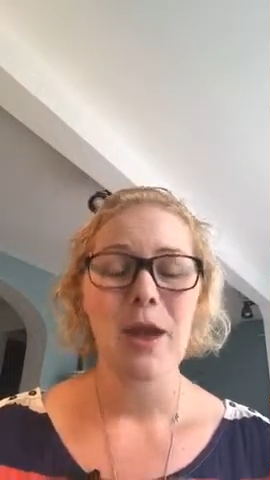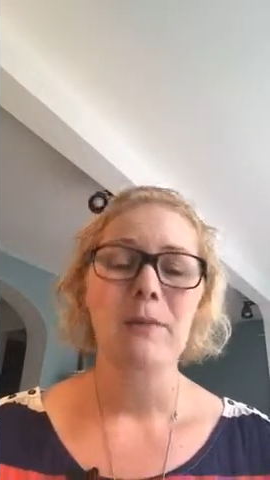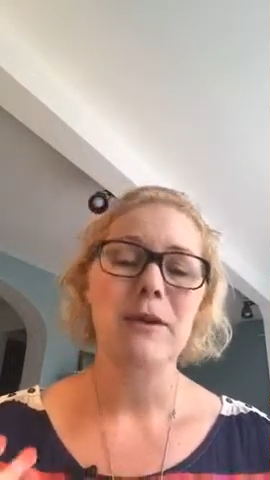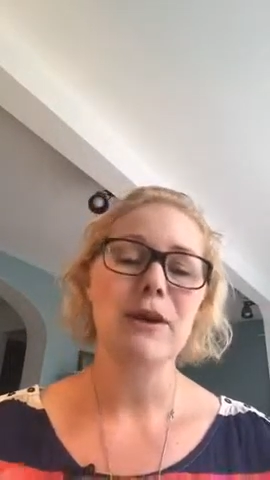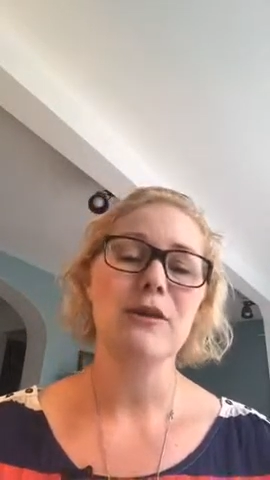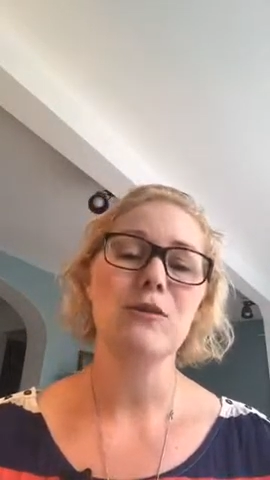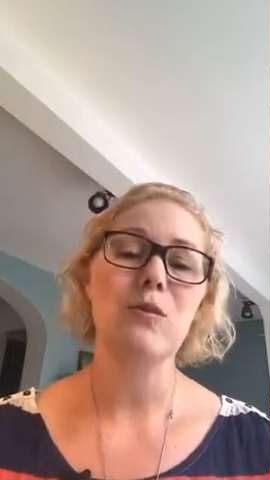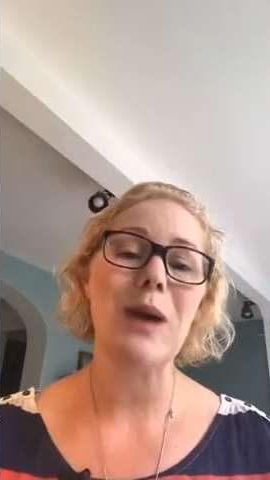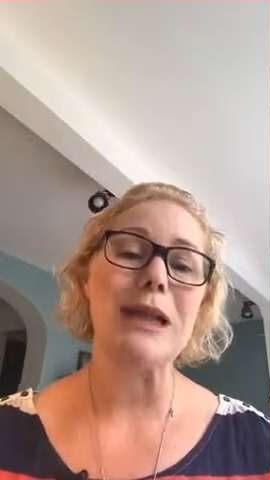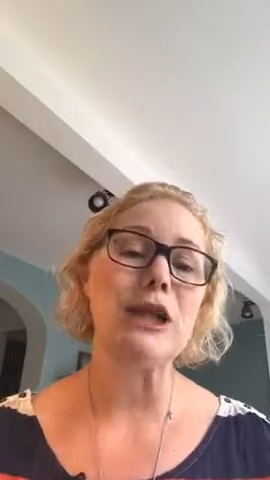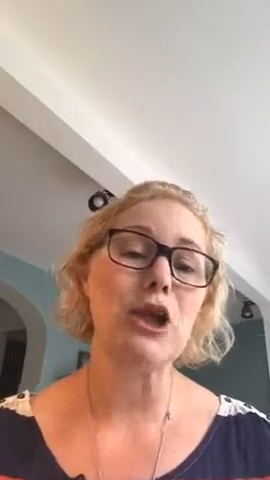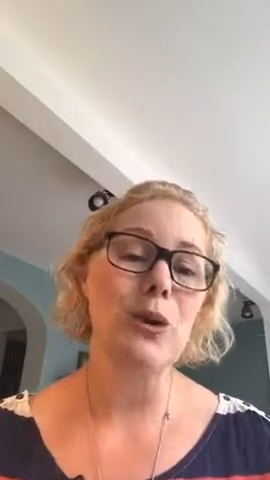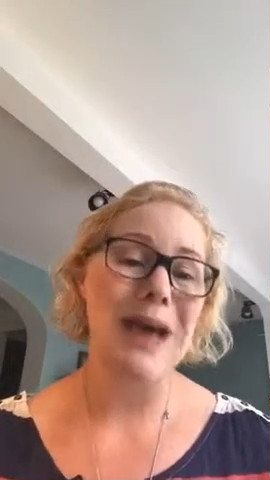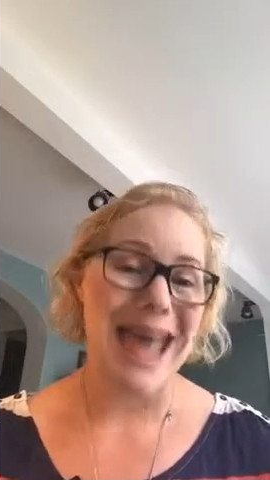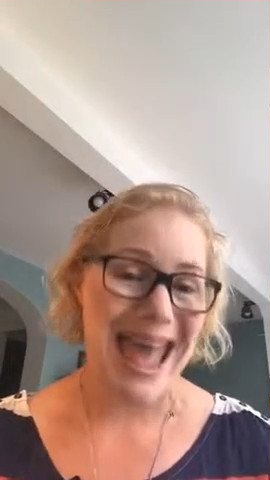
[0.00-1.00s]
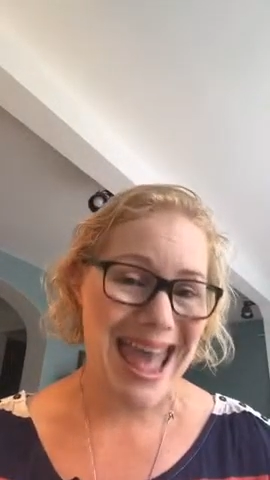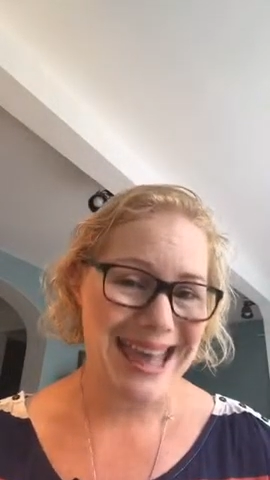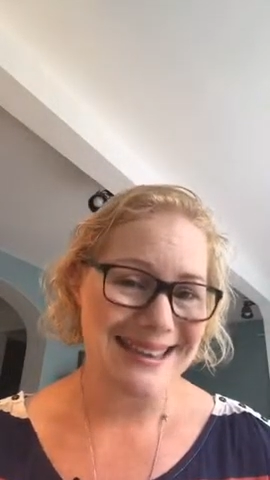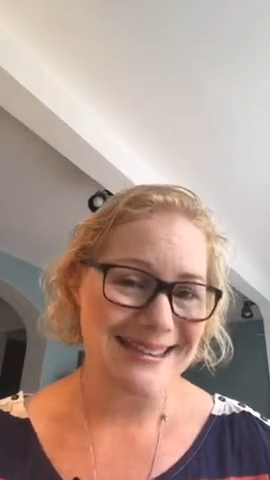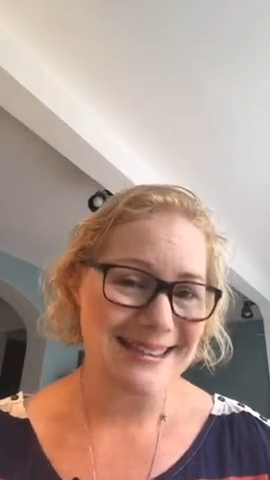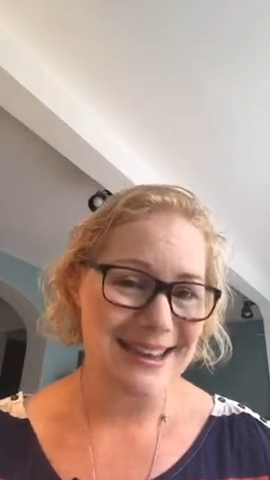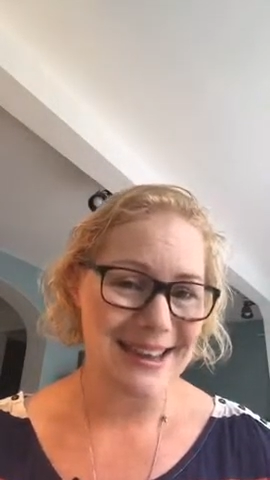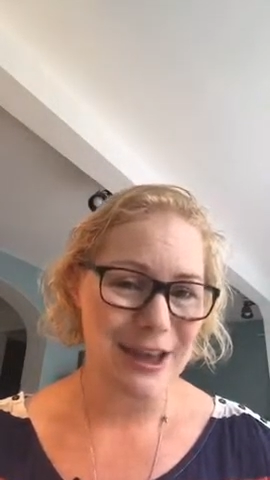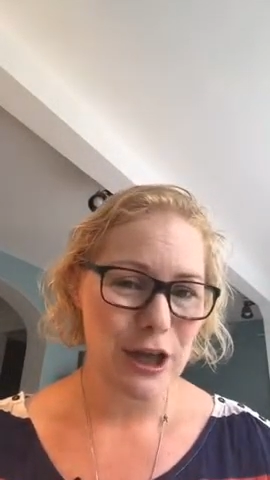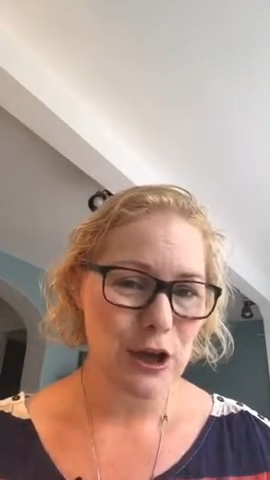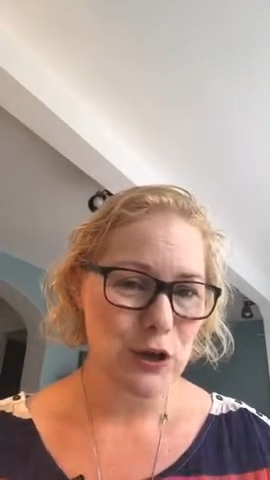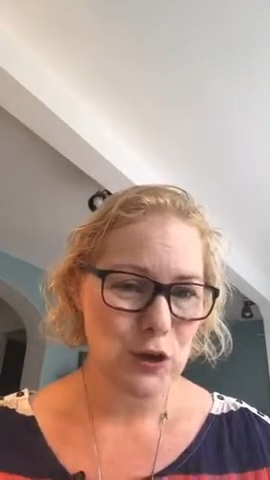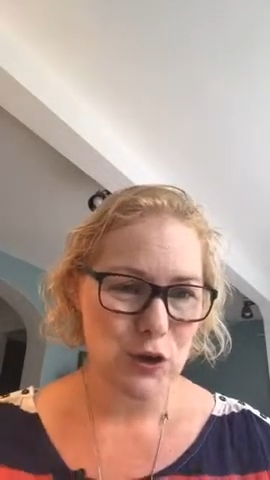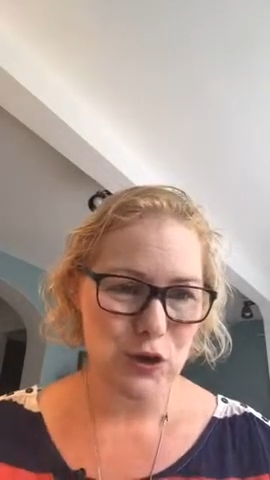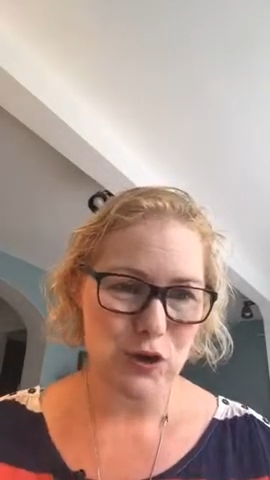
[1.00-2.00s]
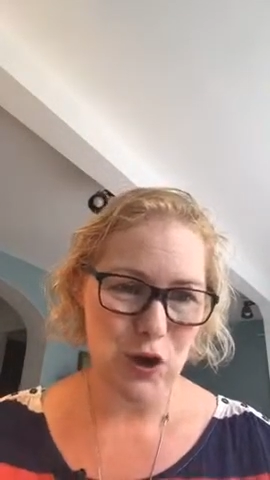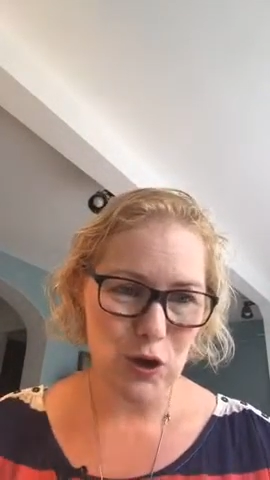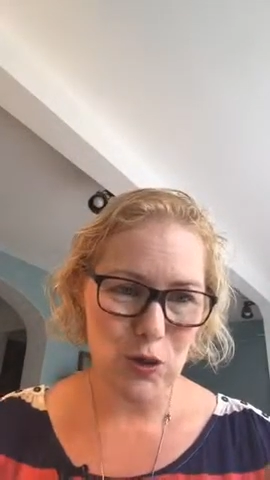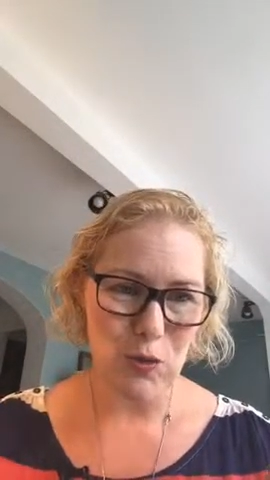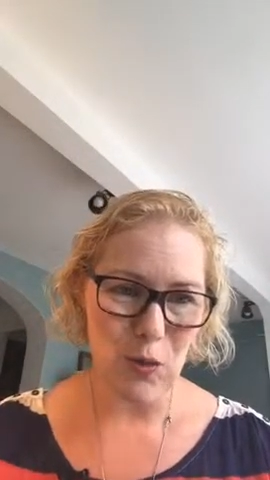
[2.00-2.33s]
Because when you answer, so